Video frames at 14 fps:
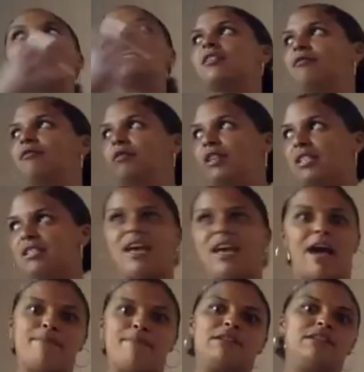of what has
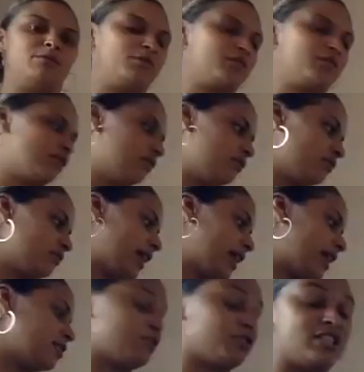happened in the world, right?
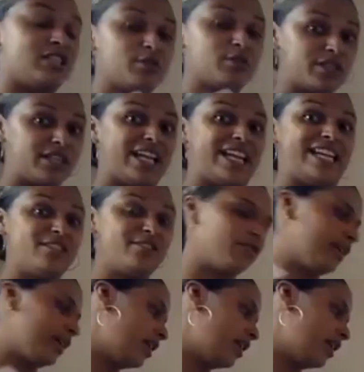So she knows a lot of history.